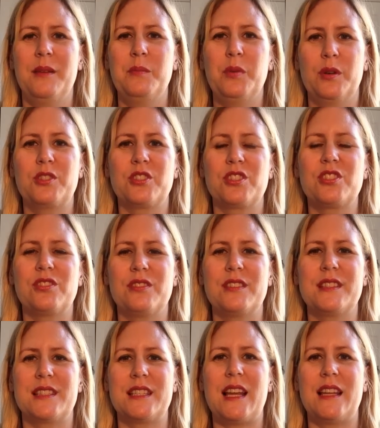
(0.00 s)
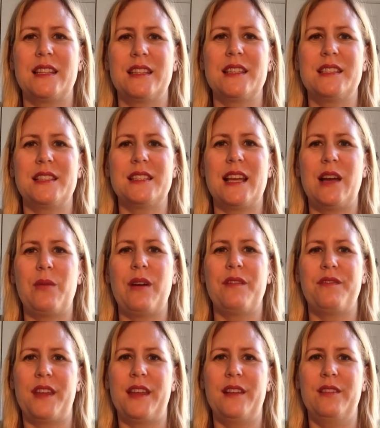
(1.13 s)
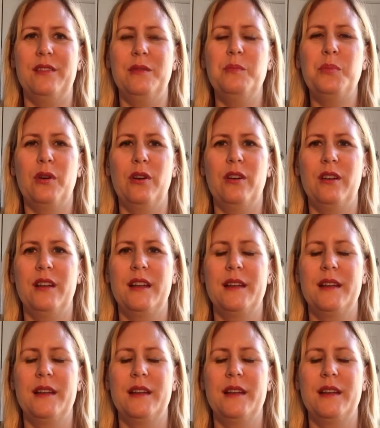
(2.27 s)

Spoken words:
but just understand this is how I feel. But